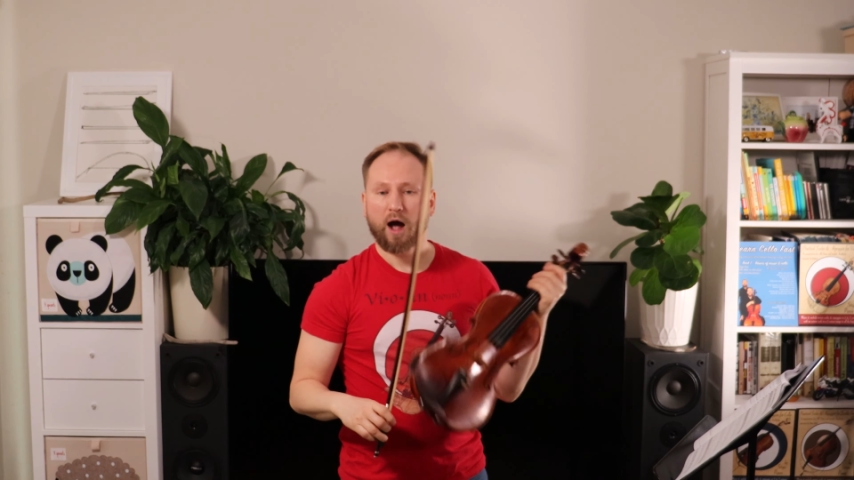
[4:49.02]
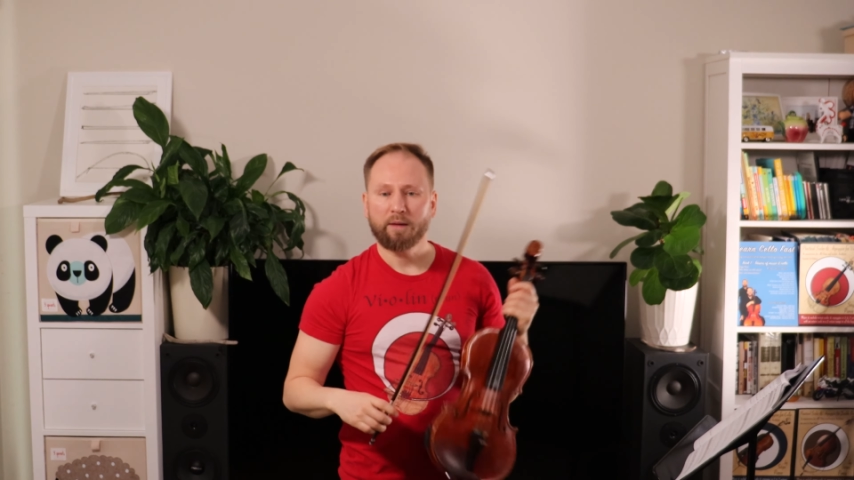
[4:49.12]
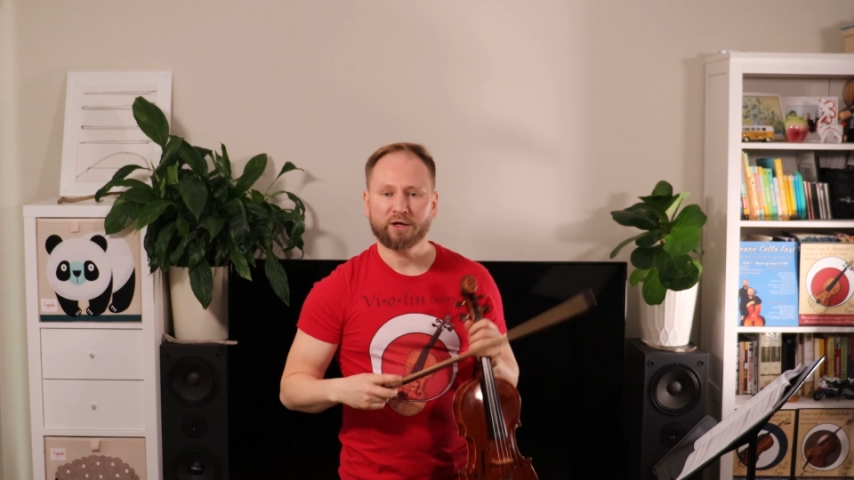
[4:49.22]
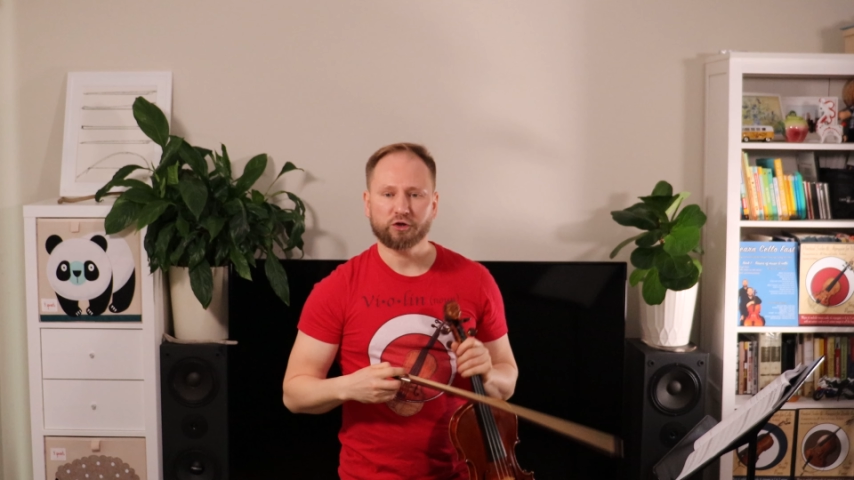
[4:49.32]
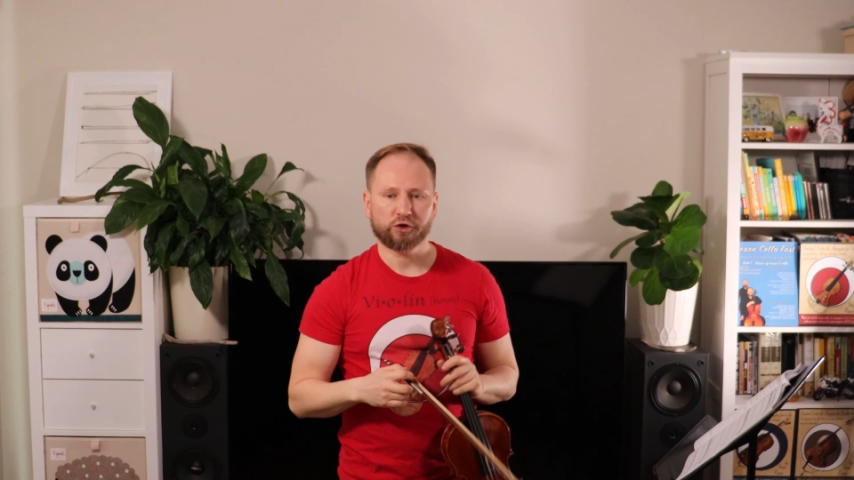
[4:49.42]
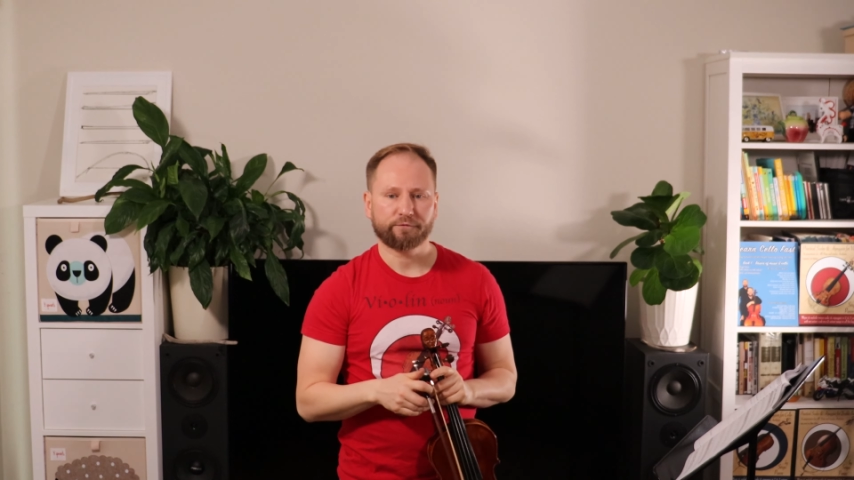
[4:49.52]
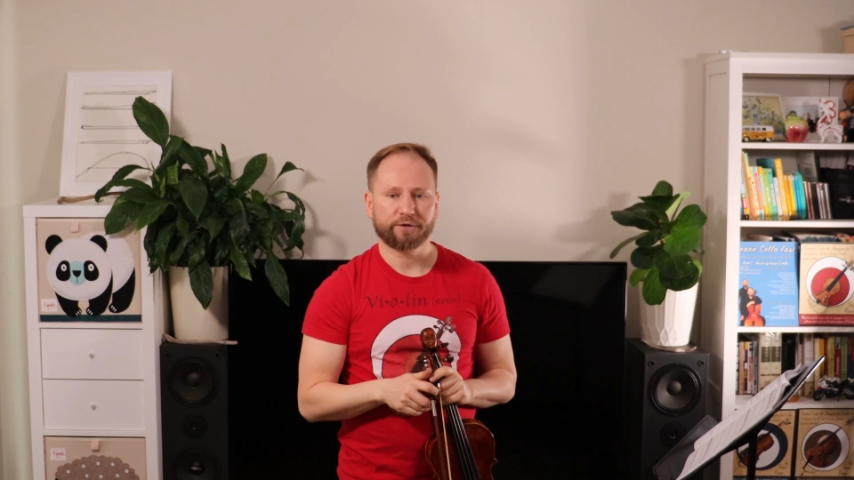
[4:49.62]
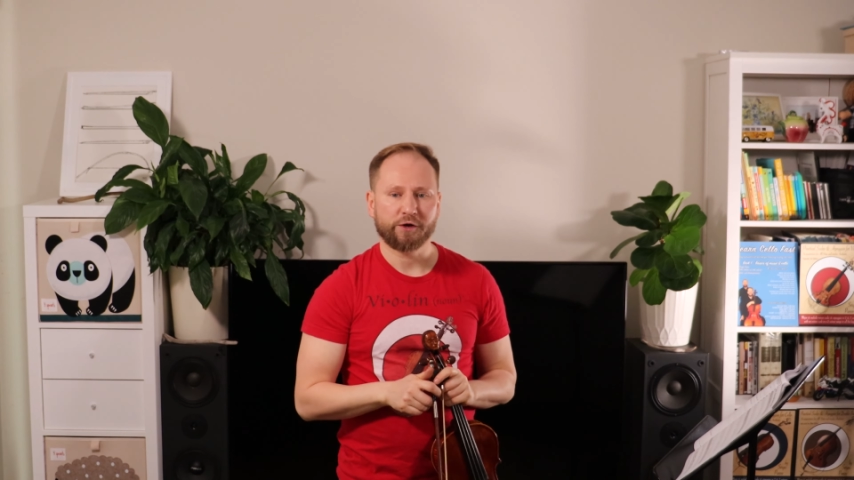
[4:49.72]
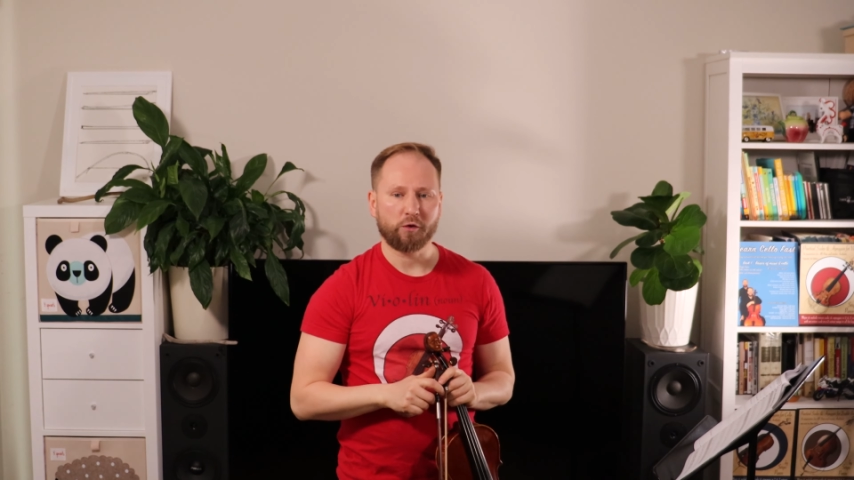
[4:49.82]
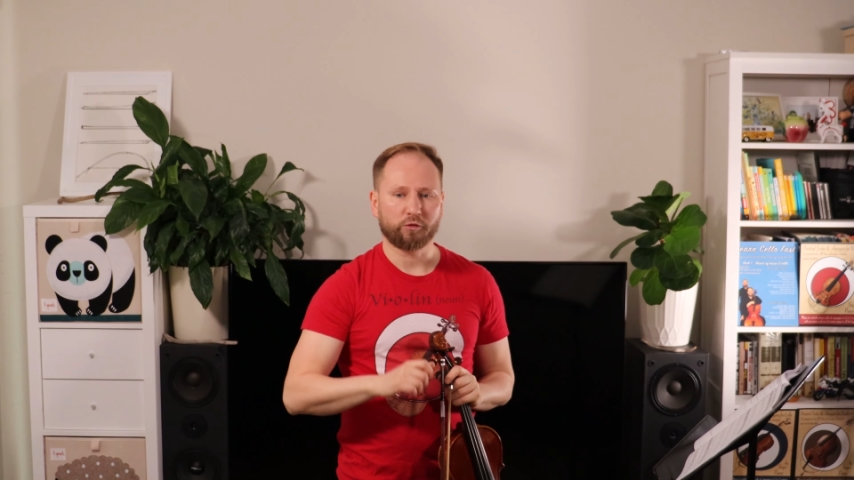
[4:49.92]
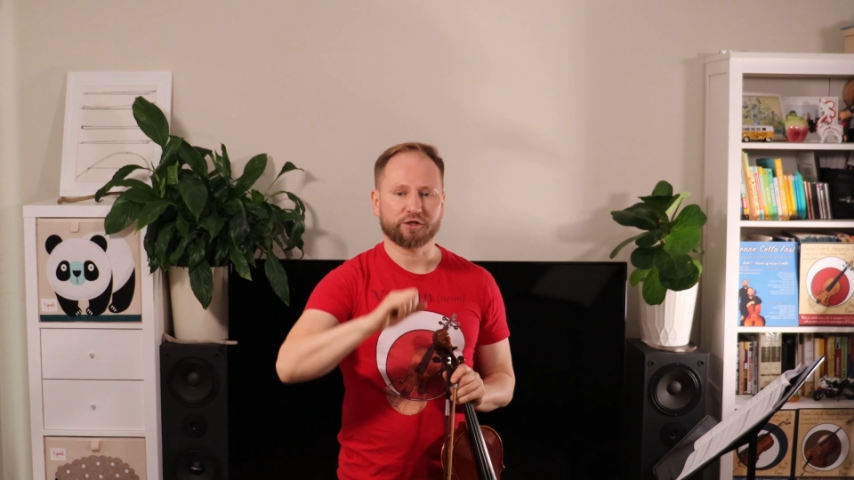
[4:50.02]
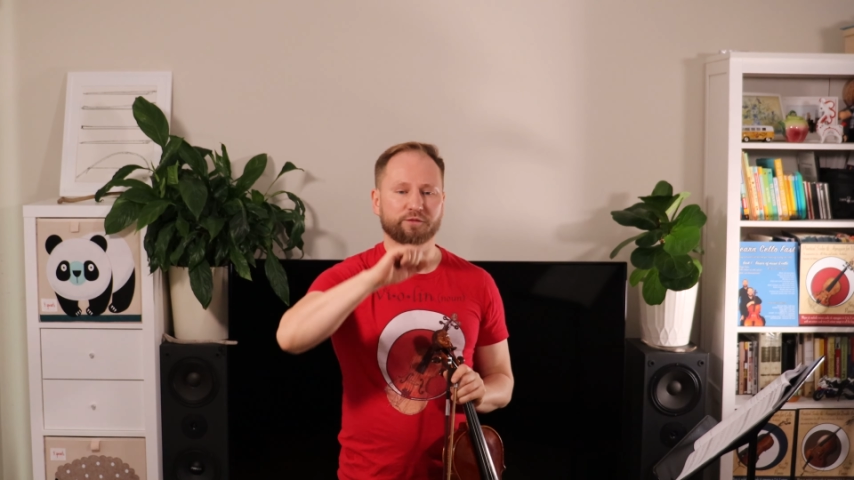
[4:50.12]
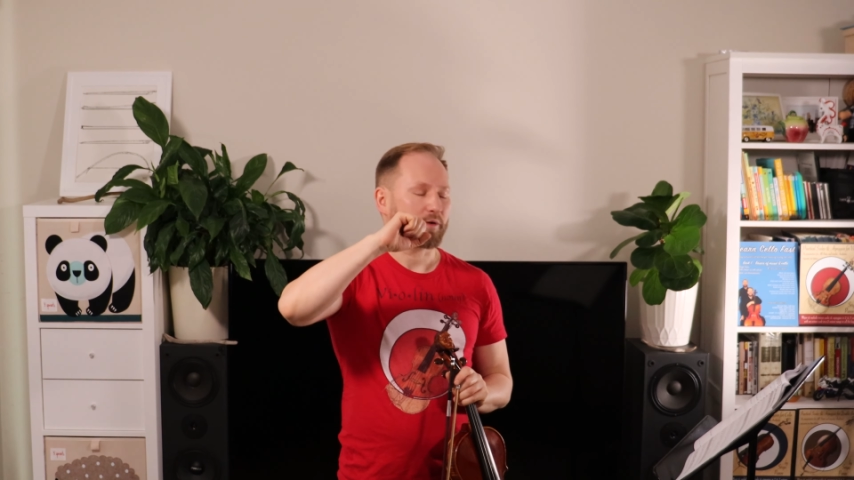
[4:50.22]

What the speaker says: I'm not sure if you noticed,